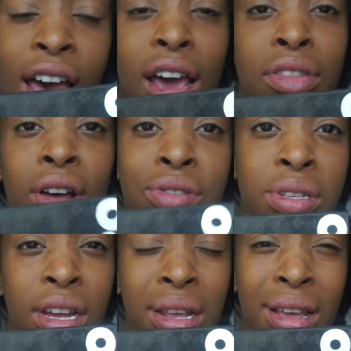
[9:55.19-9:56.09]
I thought
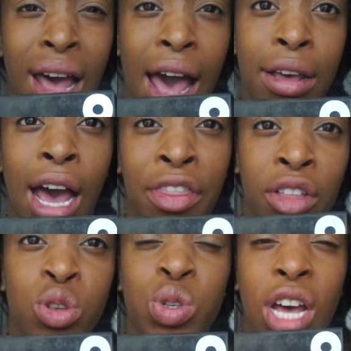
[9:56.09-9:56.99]
this
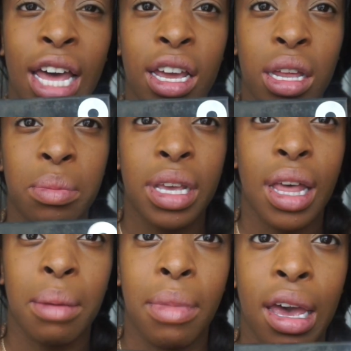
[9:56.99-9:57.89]
was kind of gonna be
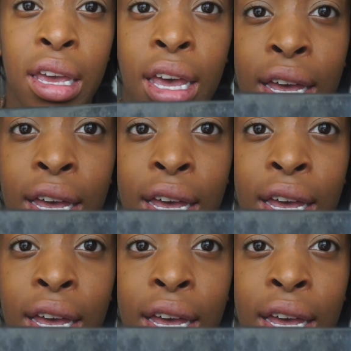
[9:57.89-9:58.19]
like my